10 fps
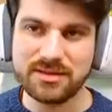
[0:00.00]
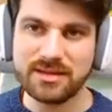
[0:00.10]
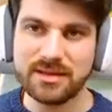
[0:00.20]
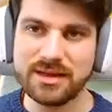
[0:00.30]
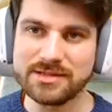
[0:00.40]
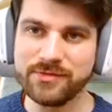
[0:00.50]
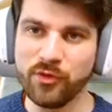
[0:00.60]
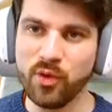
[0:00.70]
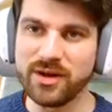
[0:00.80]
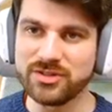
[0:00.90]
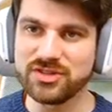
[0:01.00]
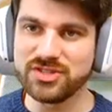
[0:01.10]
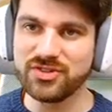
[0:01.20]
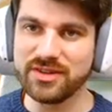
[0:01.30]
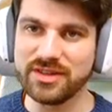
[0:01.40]
And it's 400
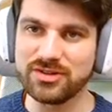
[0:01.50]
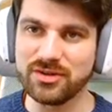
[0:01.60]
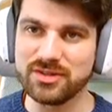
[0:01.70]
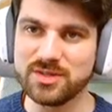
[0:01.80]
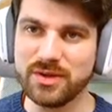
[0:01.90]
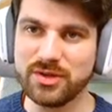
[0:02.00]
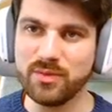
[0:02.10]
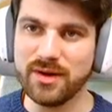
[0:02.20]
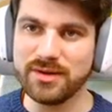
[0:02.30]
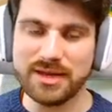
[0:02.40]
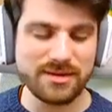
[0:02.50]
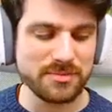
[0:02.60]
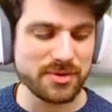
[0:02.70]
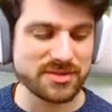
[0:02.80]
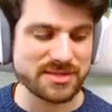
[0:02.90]
Australian dollars where you are, Nita?
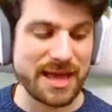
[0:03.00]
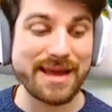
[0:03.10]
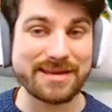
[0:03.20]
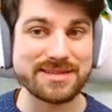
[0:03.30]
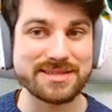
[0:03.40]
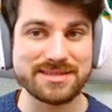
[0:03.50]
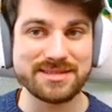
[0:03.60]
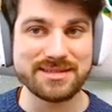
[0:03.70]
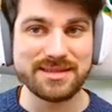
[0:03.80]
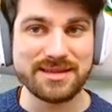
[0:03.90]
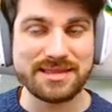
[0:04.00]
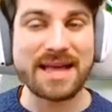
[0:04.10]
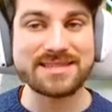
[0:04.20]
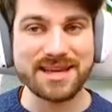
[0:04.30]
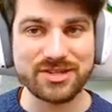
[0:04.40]
Because that's
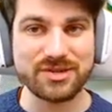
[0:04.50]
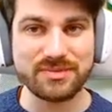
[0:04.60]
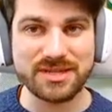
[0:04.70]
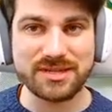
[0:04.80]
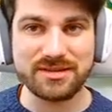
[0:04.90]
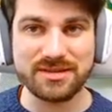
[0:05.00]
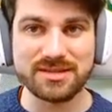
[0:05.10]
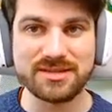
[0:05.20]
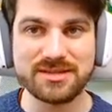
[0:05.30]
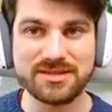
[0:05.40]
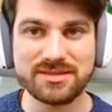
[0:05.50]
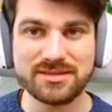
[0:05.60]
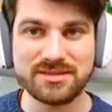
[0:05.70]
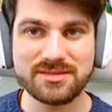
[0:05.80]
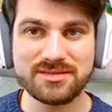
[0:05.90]
actually ridiculous.
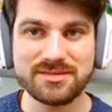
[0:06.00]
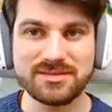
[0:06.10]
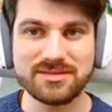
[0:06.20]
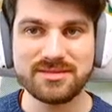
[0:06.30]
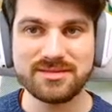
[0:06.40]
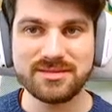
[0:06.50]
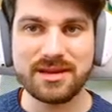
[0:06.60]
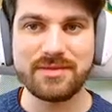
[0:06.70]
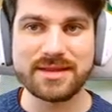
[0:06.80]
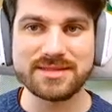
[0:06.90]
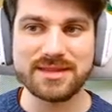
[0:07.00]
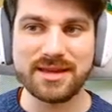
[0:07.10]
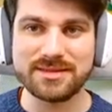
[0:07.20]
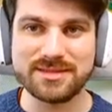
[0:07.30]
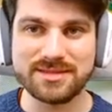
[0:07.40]
If that's the
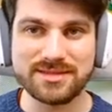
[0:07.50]
case.